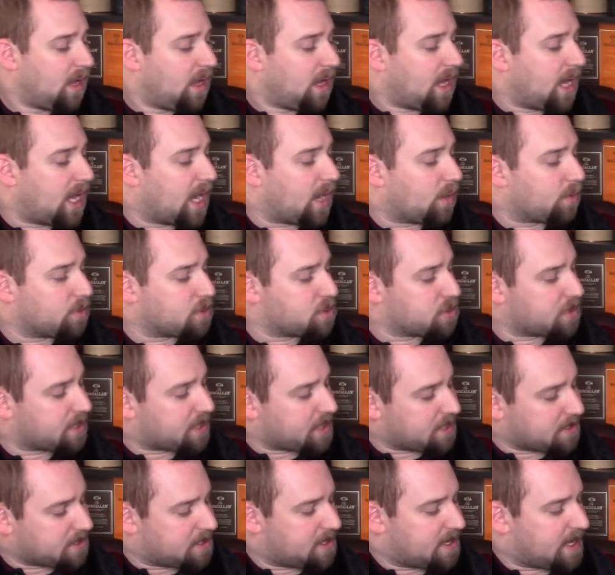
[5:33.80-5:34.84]
Uh, we're
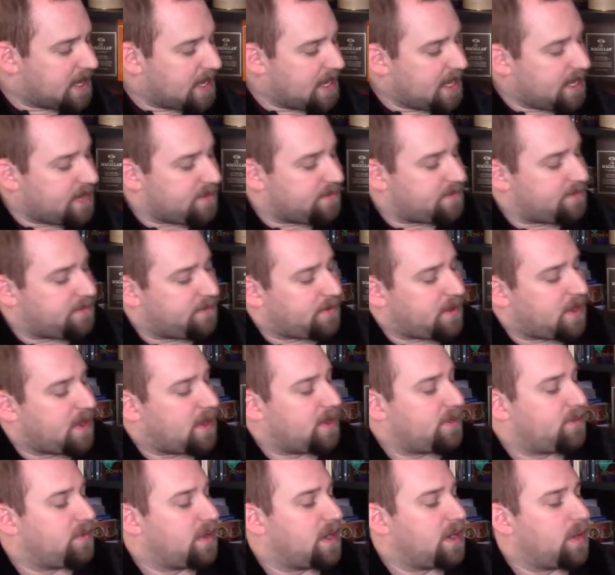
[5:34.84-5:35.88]
drinking today, if,
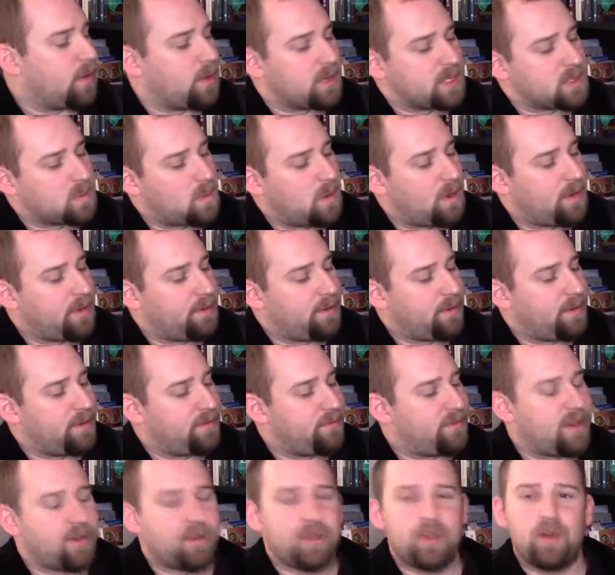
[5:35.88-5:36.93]
uh, if, anyone's wondering,
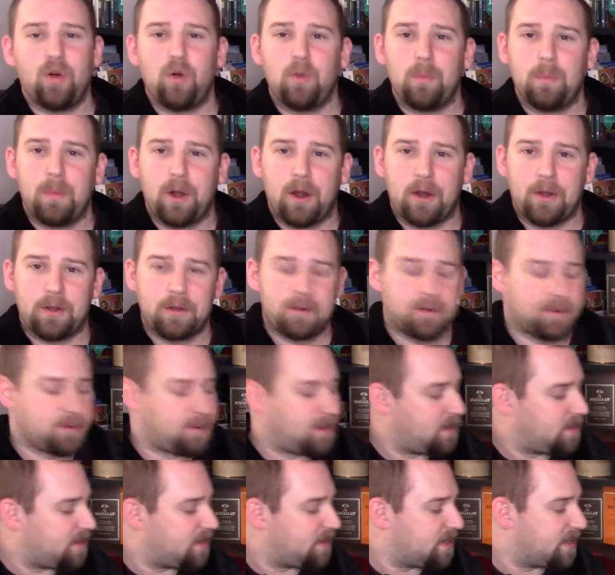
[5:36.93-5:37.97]
very old Barton,
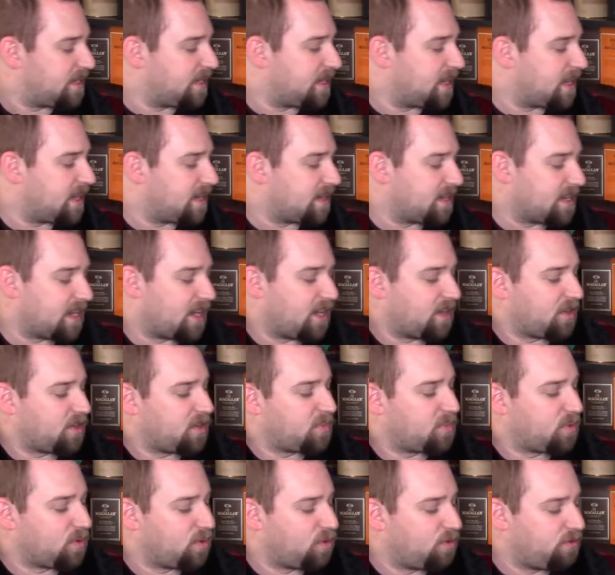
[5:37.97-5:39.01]
the uh, the
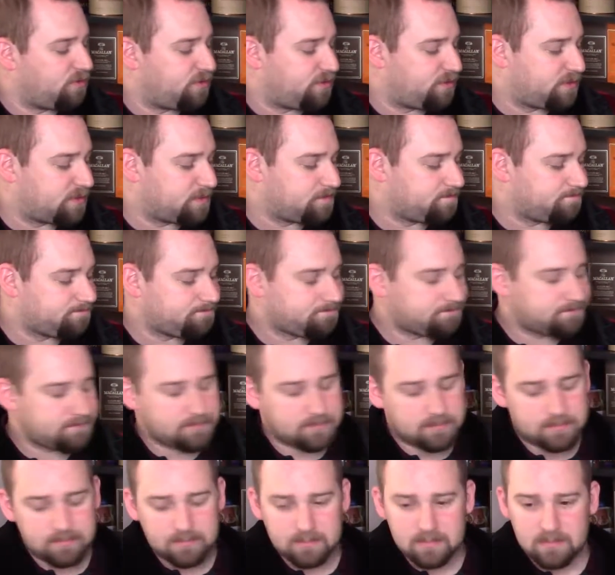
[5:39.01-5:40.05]
100 proof,
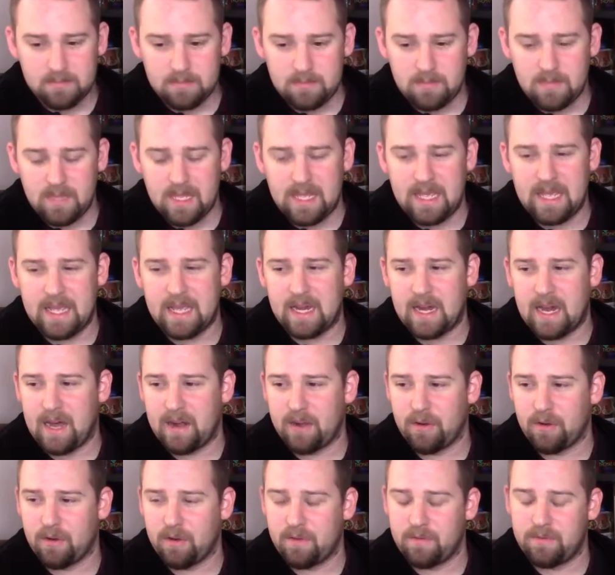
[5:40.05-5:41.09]
in
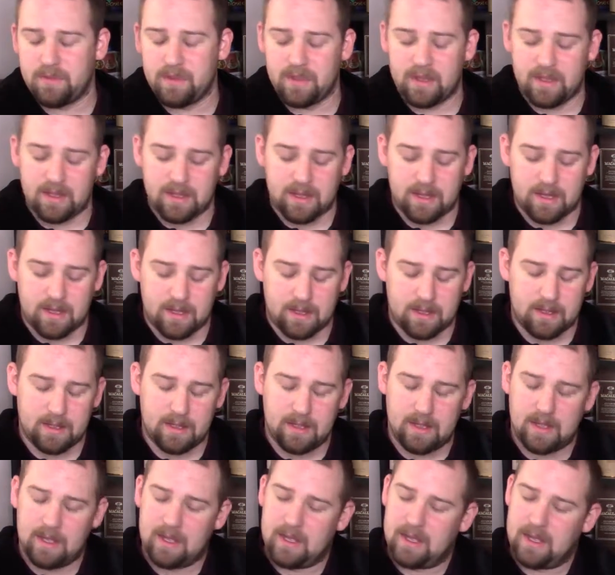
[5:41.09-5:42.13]
honor of the, uh,
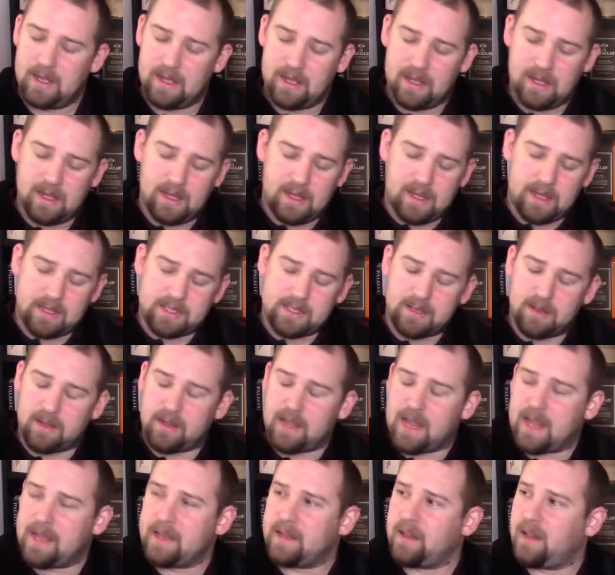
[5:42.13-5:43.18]
I saw
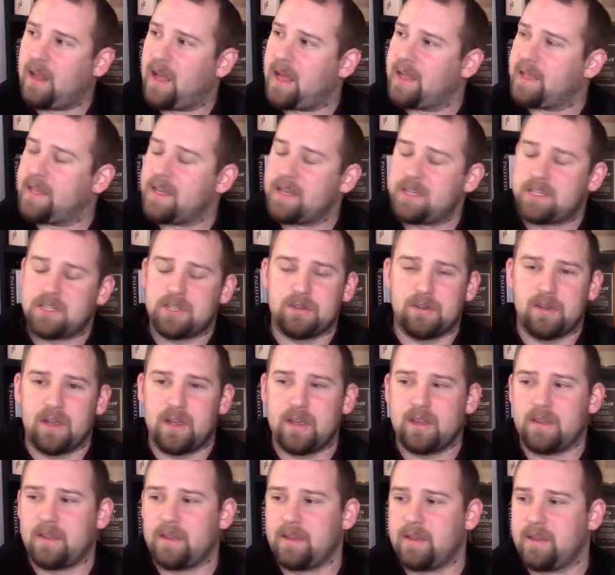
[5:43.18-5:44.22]
the headline
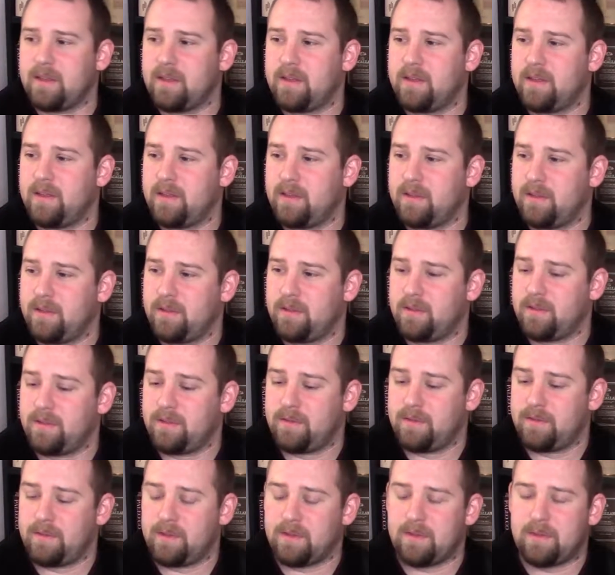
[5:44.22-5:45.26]
yesterday, the
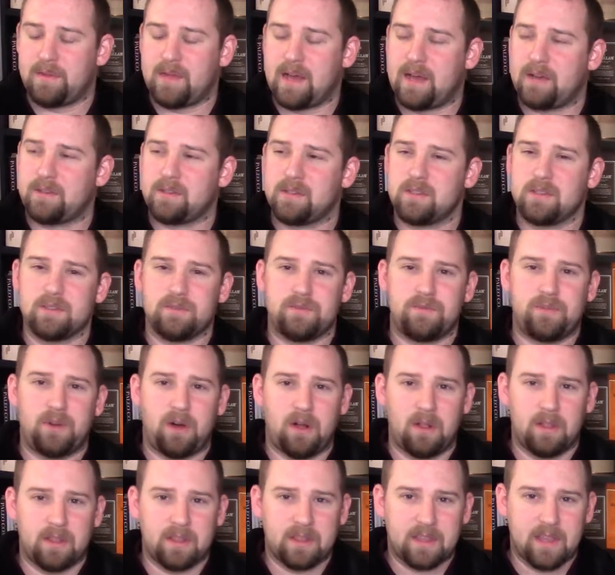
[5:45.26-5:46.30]
uh, thousands of
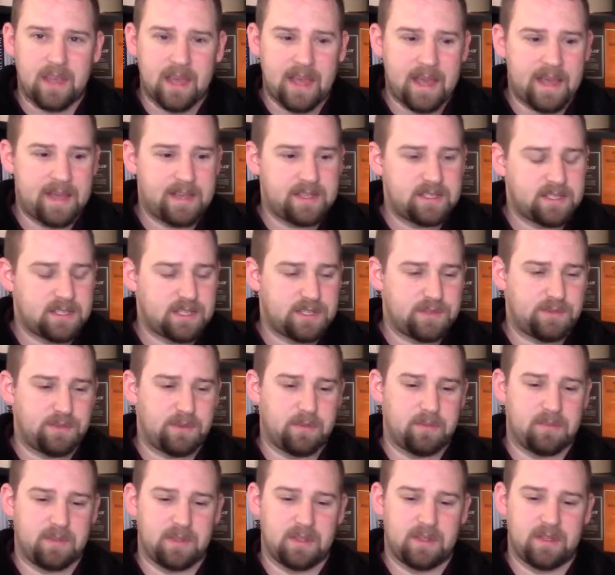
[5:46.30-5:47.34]
fallen casks
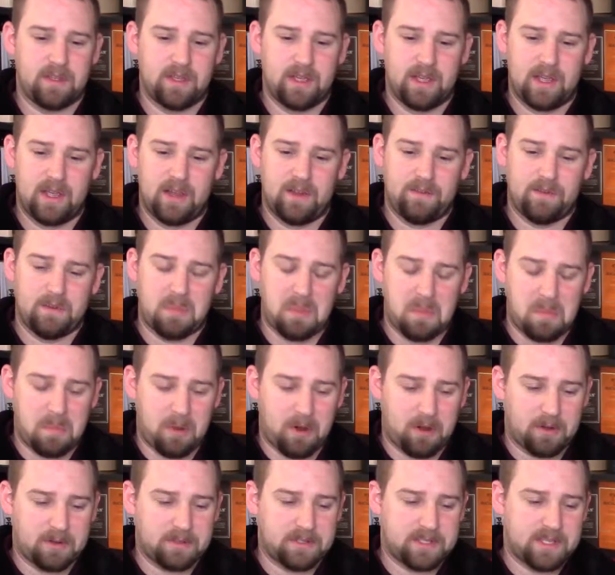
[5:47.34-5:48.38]
from the from the
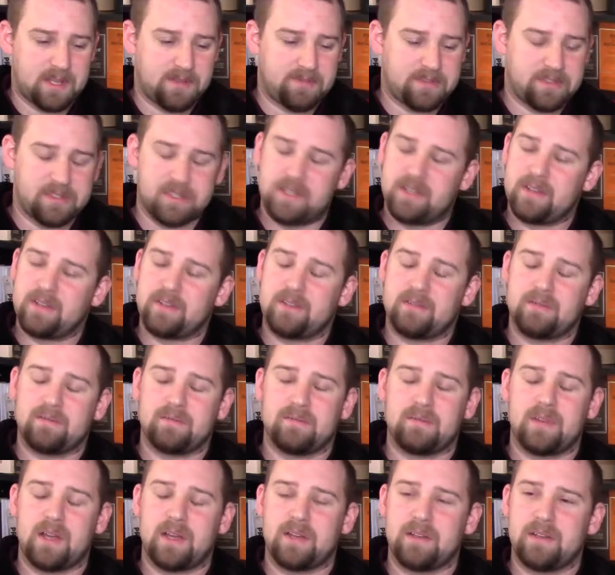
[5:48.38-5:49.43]
Barton
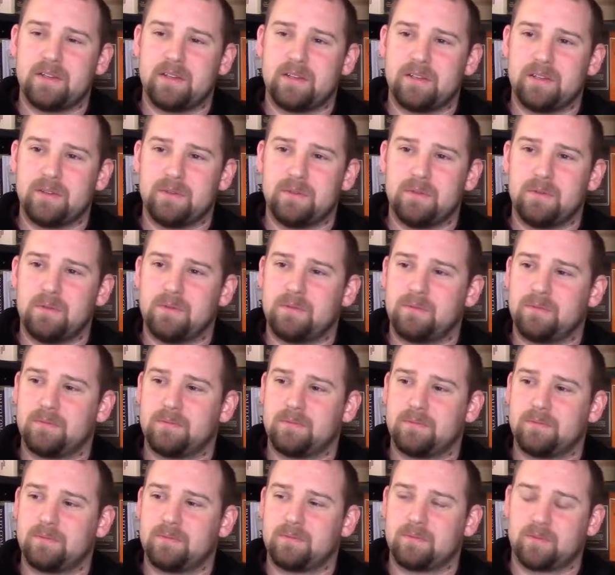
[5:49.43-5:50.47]
1792
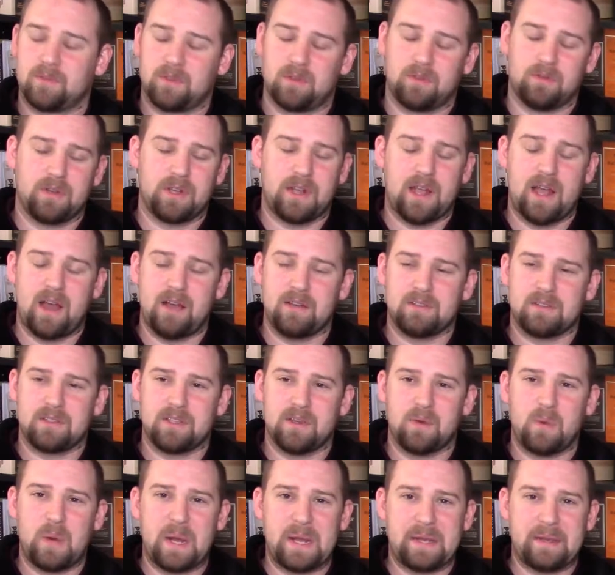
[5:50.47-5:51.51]
rickhouse
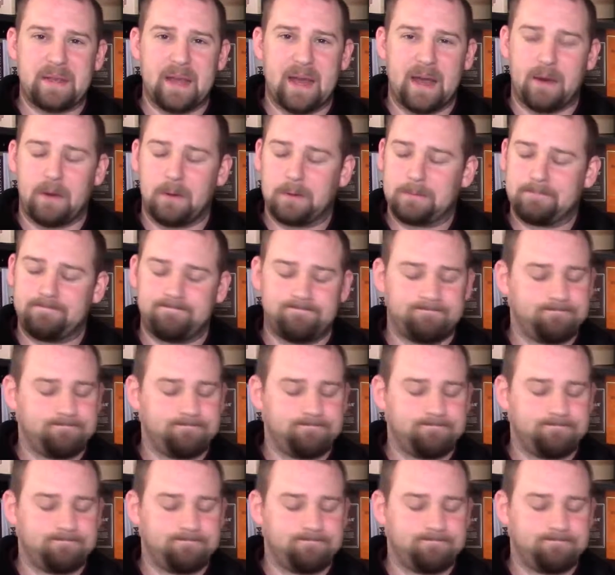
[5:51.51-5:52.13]
that went down.